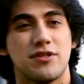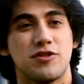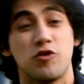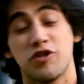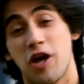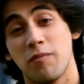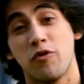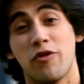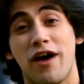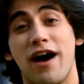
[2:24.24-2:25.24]
So she helped me
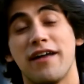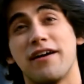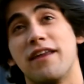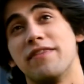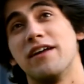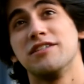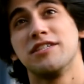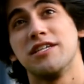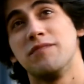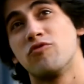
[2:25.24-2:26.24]
with that, and then
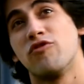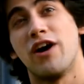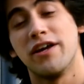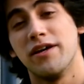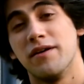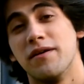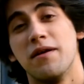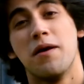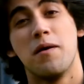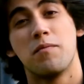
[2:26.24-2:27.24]
she provided
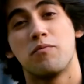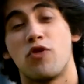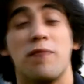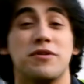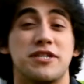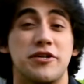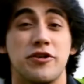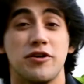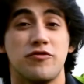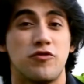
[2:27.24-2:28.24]
prep
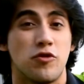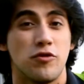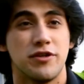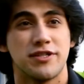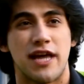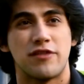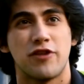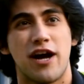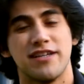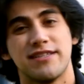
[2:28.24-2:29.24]
material for all these
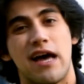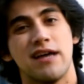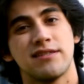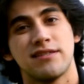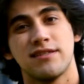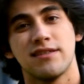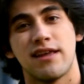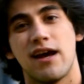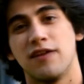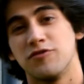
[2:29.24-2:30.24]
standardized tests that
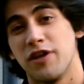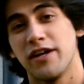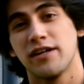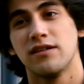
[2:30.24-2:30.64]
I had to take.